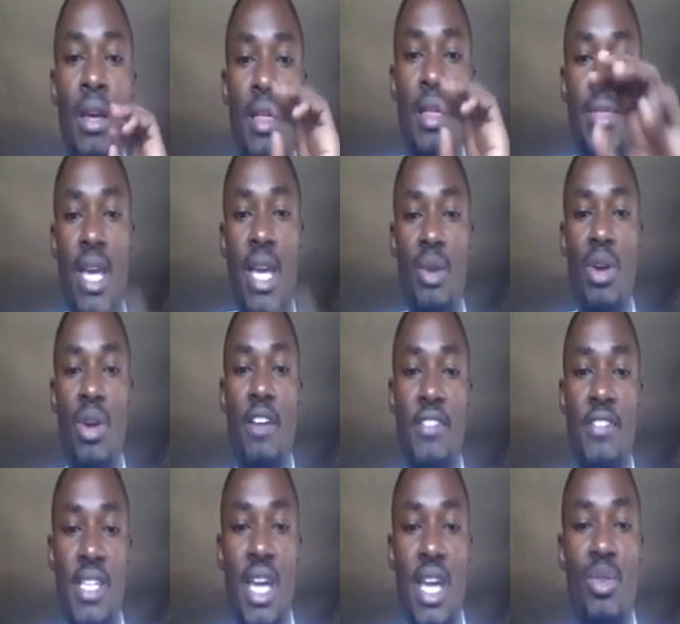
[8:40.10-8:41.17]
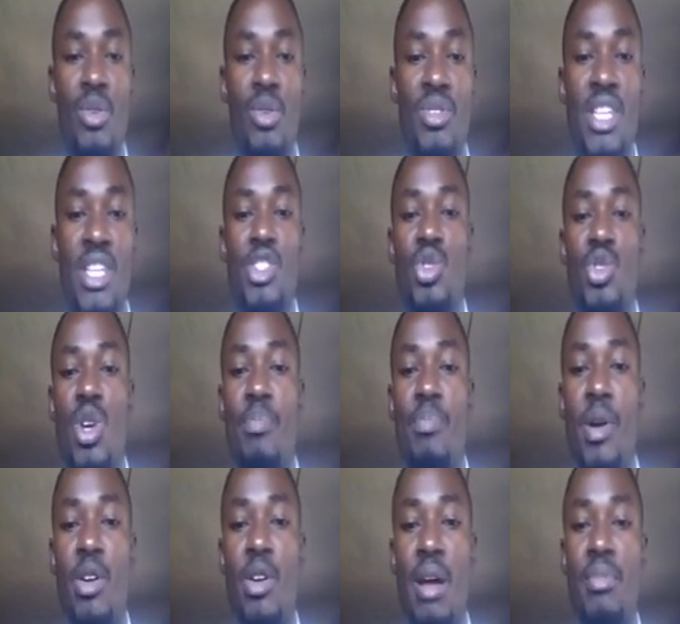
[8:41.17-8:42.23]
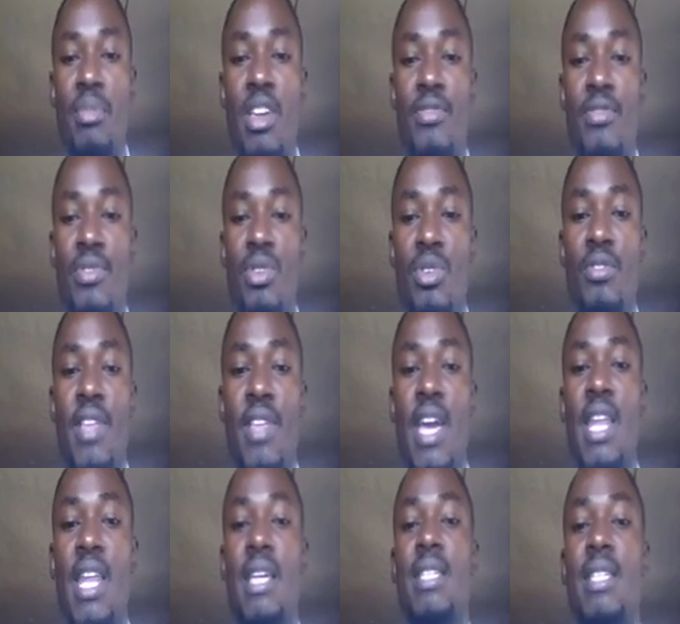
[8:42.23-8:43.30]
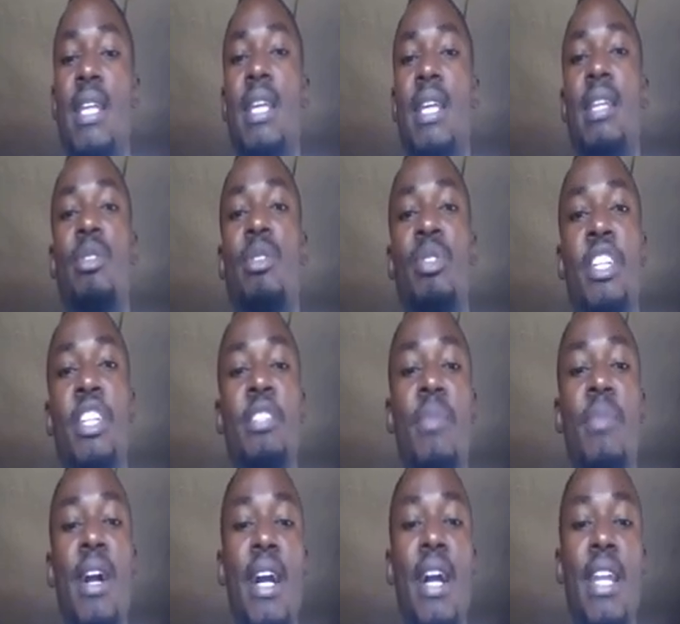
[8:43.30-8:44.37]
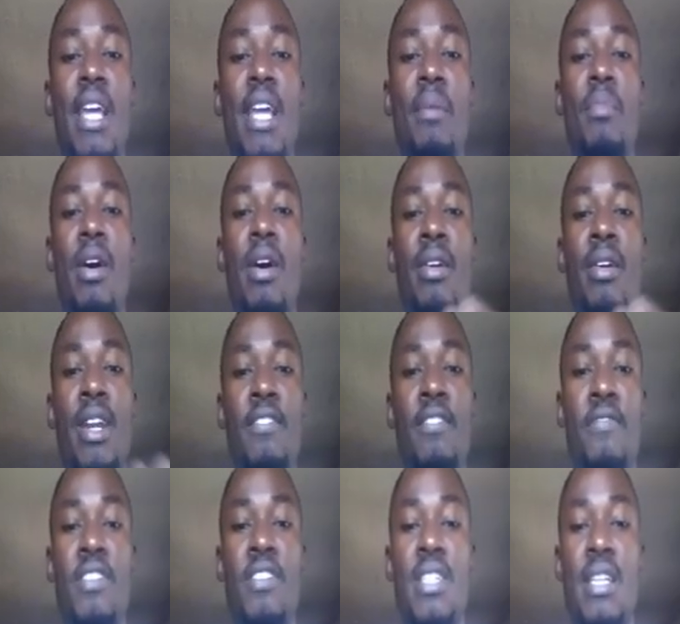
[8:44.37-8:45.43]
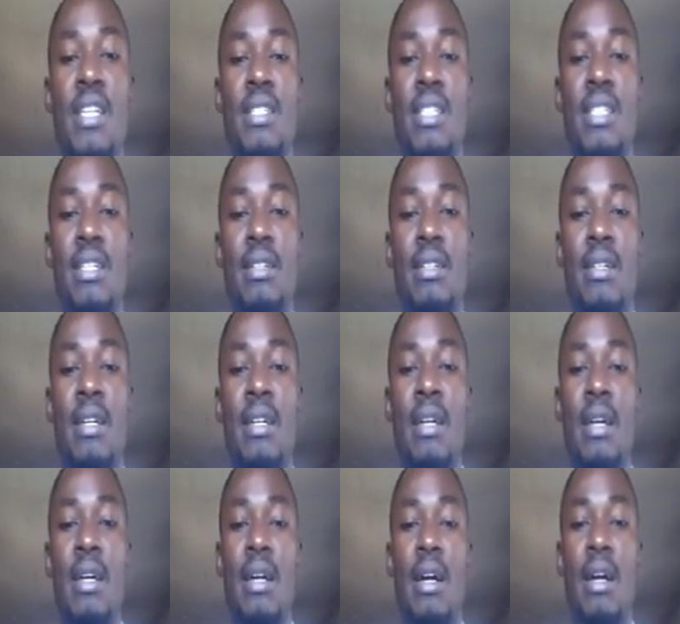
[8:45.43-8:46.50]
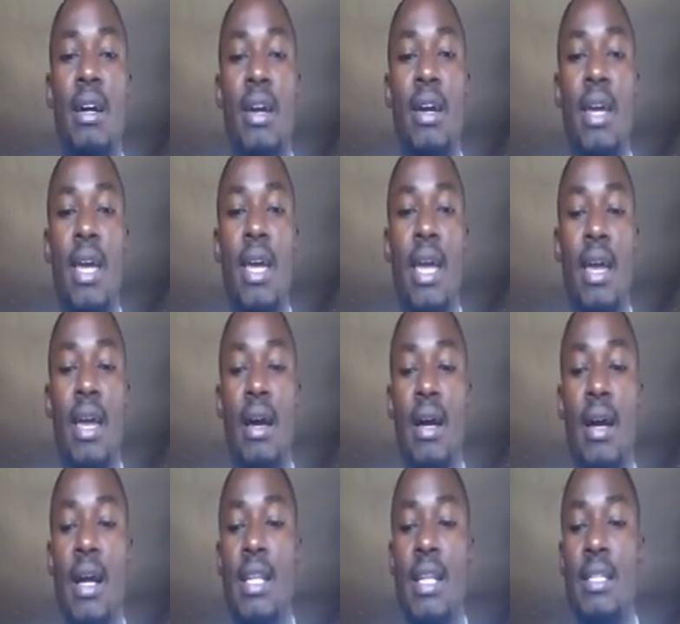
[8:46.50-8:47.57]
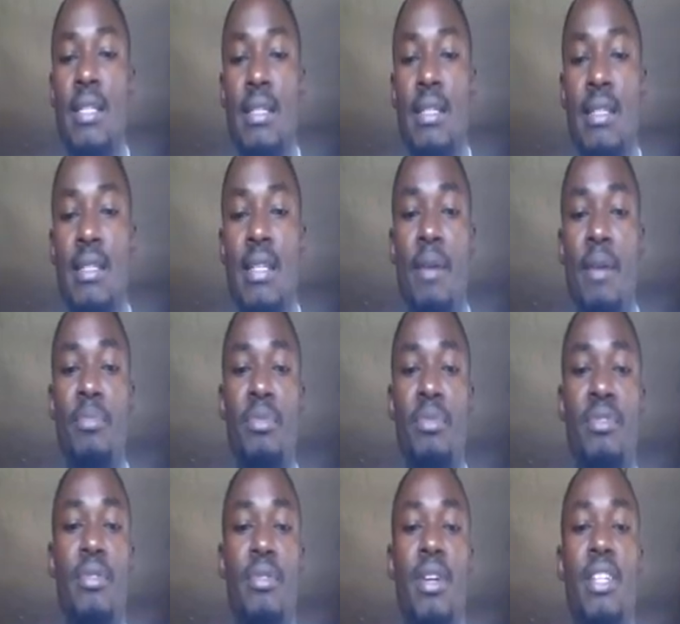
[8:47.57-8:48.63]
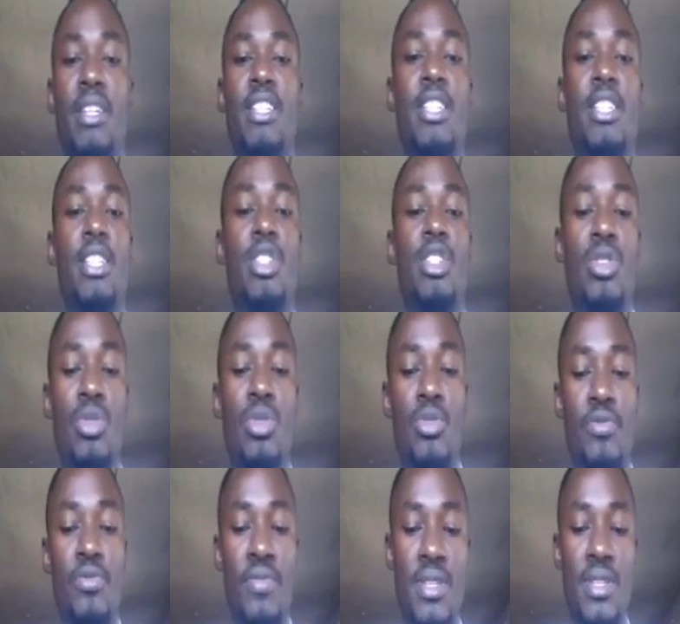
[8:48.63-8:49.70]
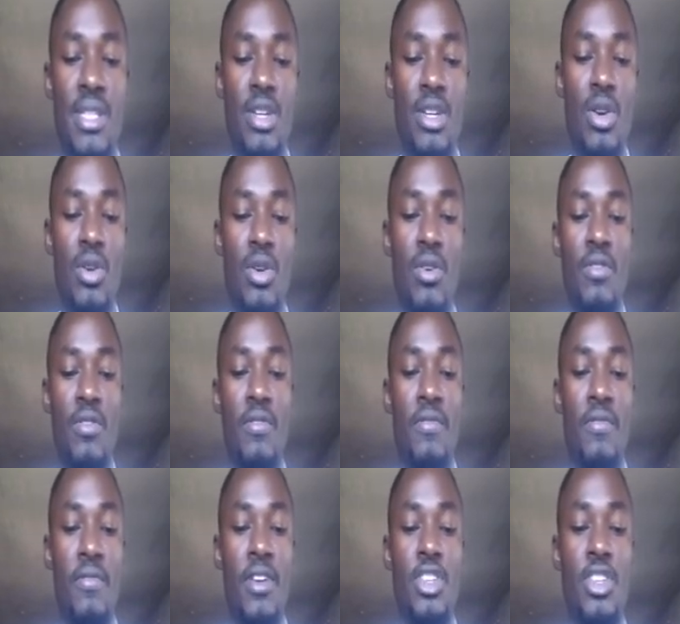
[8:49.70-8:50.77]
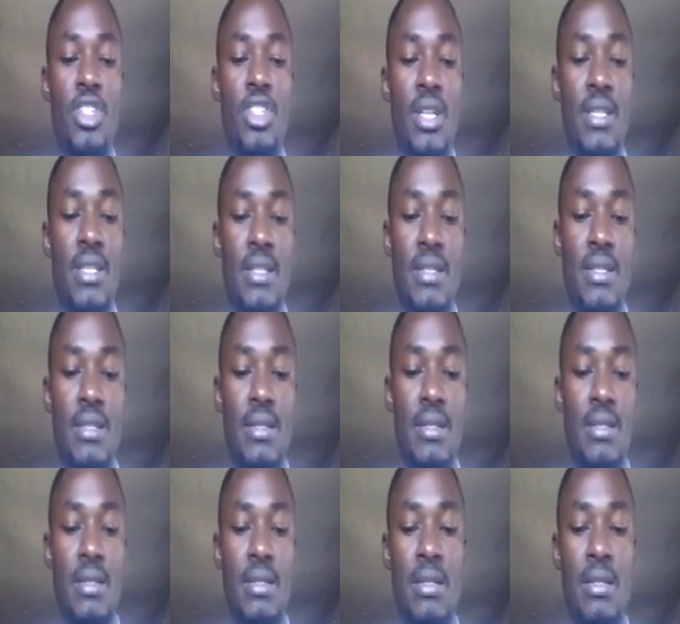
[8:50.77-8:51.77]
Then we have the second one, which says draw a panoramic view of the area studied. On it mark and name relief features still. Okay, let's say this time we change it to physical features.